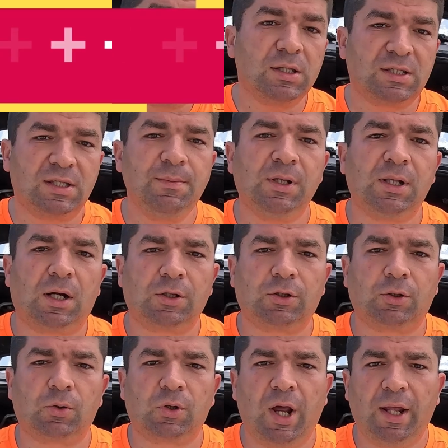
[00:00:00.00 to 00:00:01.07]
Similar
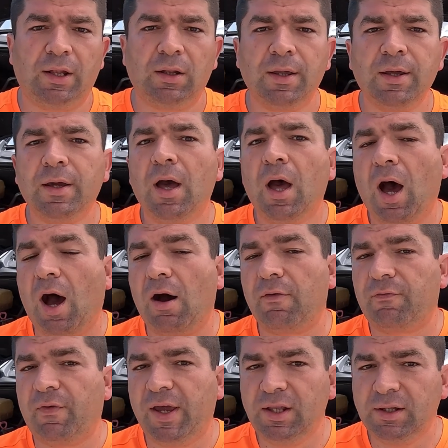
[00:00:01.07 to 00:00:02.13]
to rattling, a
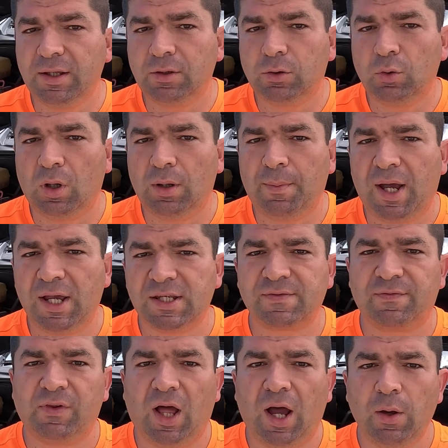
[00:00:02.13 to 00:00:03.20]
failing dual-mass
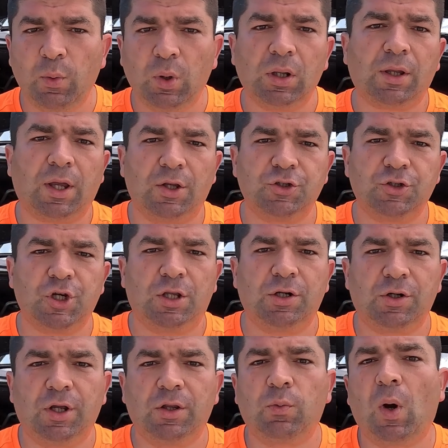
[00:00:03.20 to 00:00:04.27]
flywheel can
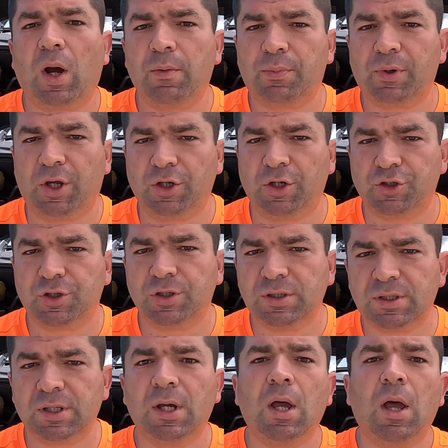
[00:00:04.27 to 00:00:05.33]
generate
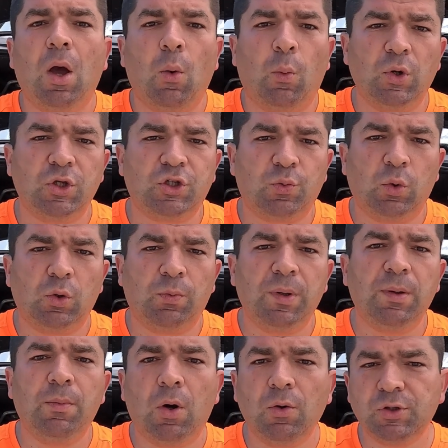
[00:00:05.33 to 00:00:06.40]
vibrations, which would
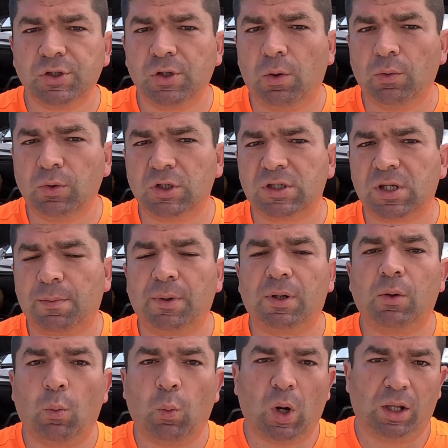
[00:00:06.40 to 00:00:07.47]
be most
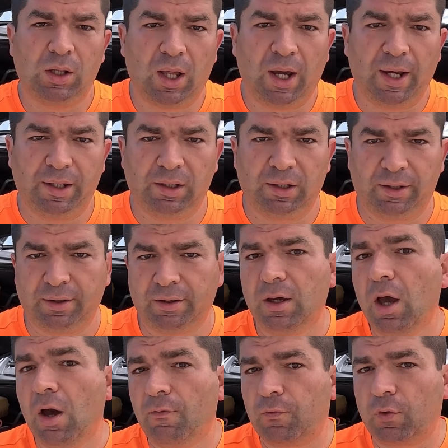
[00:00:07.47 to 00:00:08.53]
noticeable while idling.
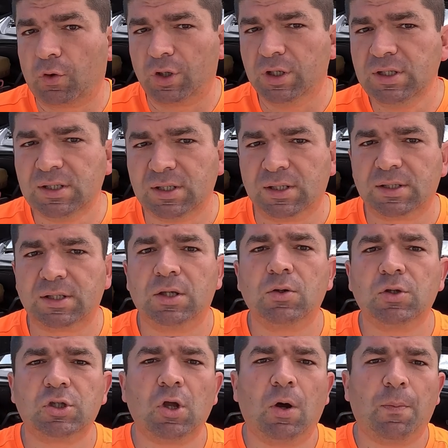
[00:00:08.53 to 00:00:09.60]
For instance,
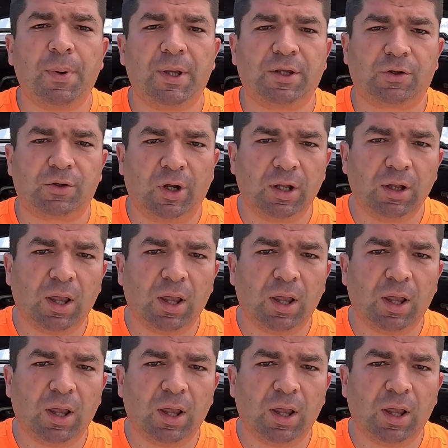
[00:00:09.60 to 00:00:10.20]
you stop at a red